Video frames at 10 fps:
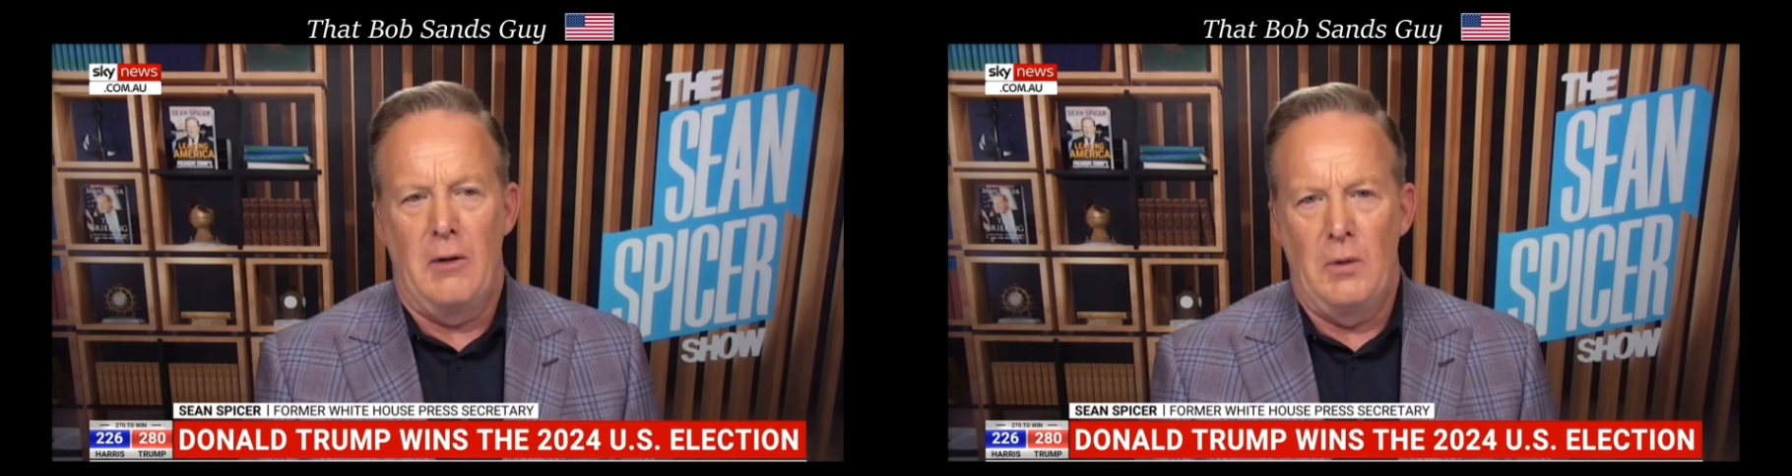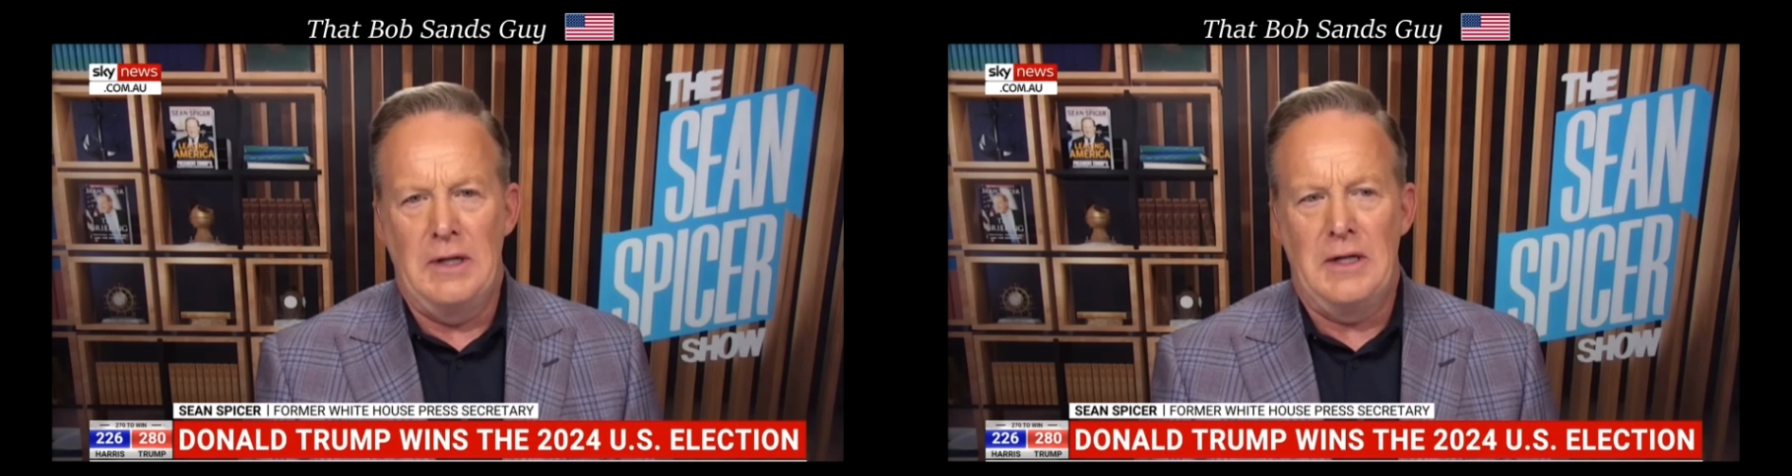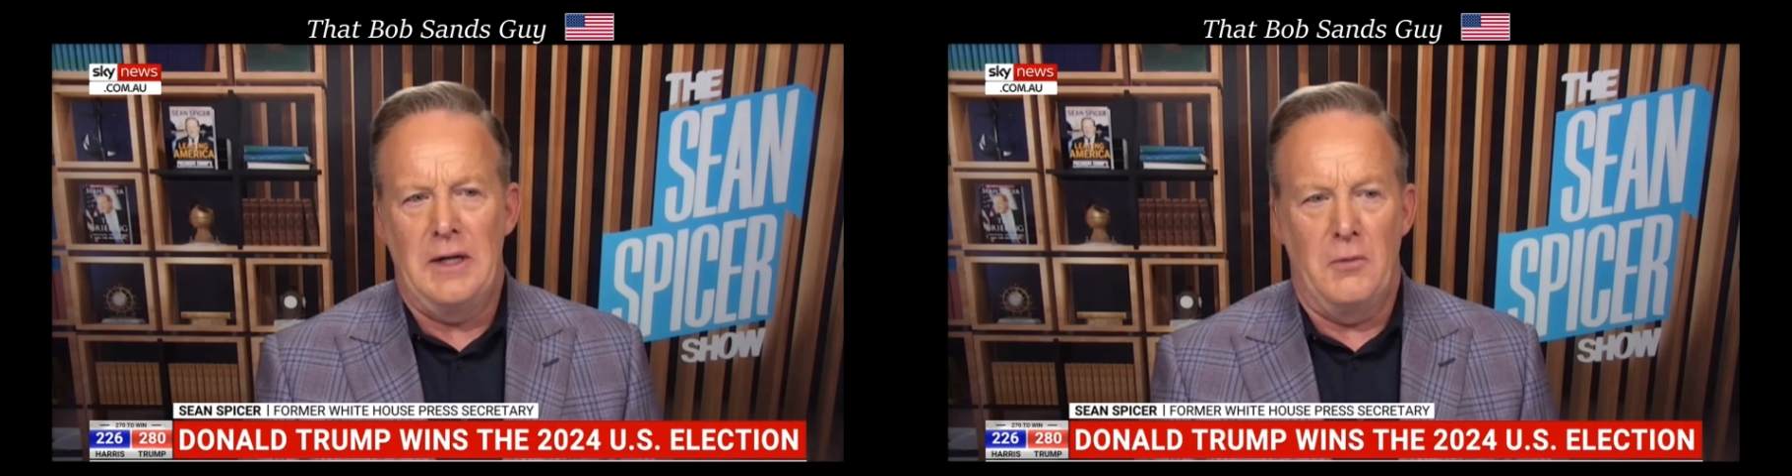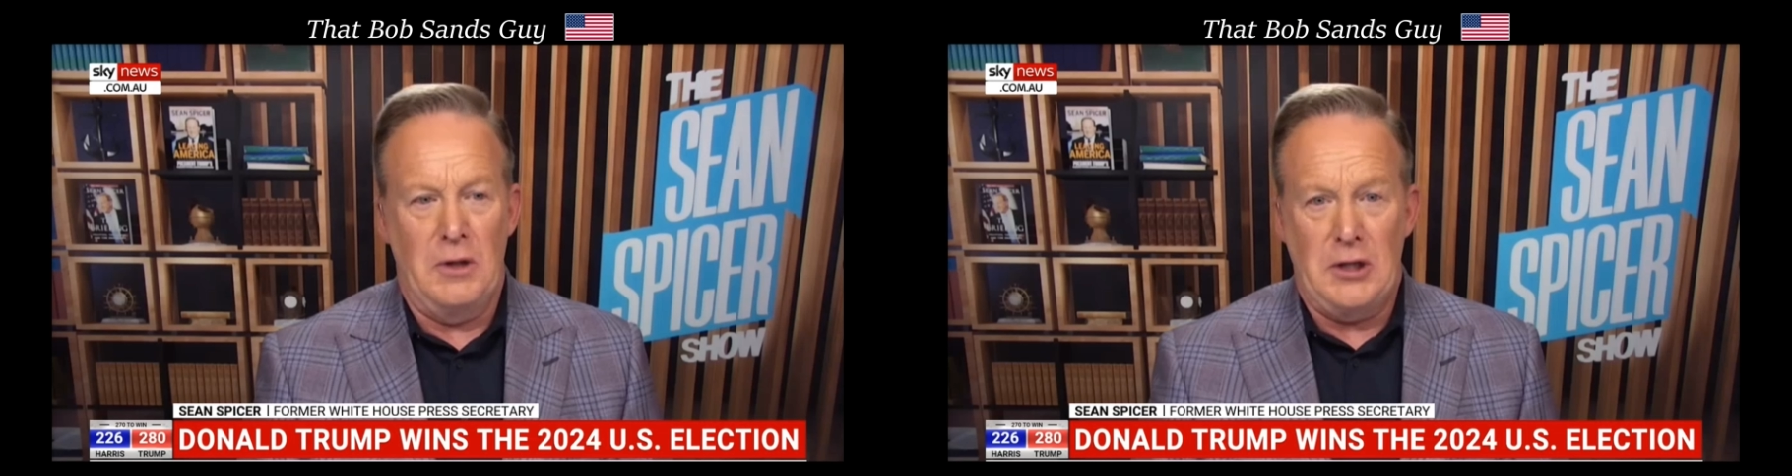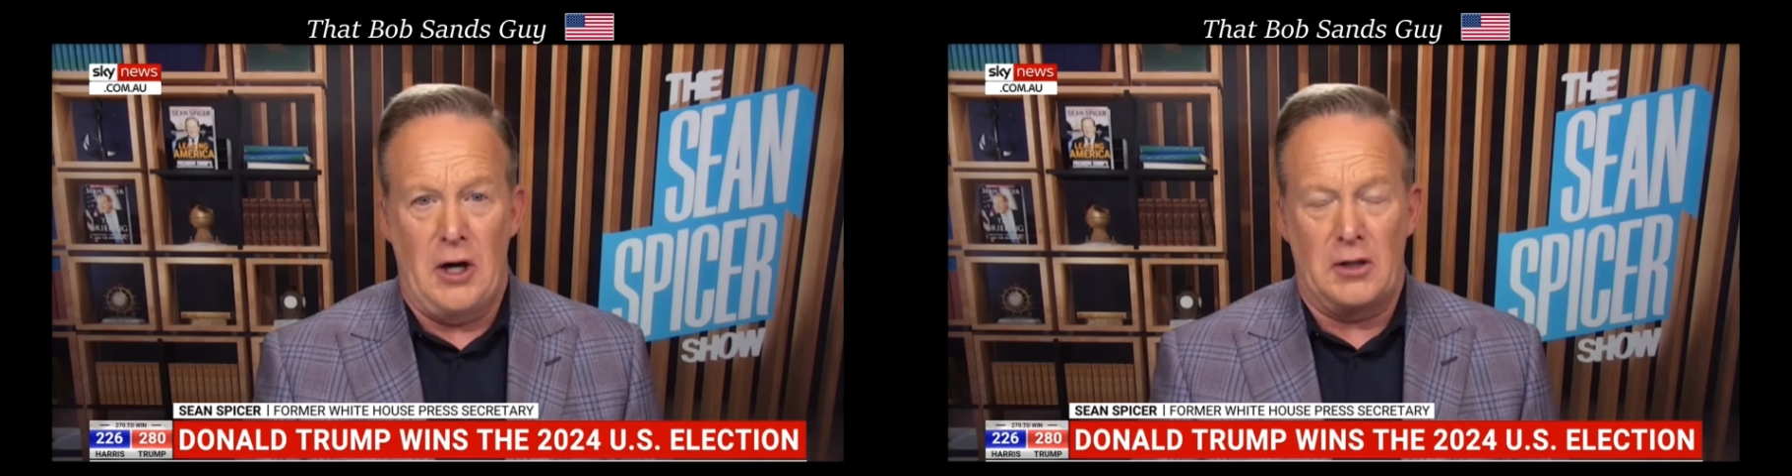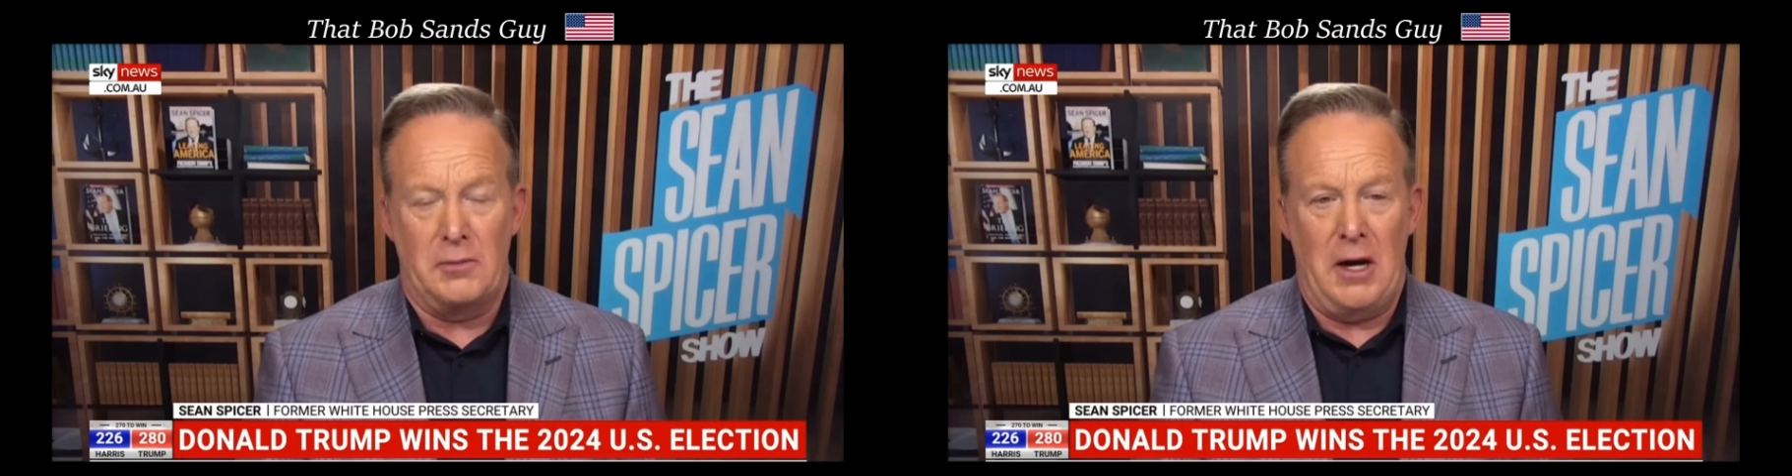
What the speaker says: we talked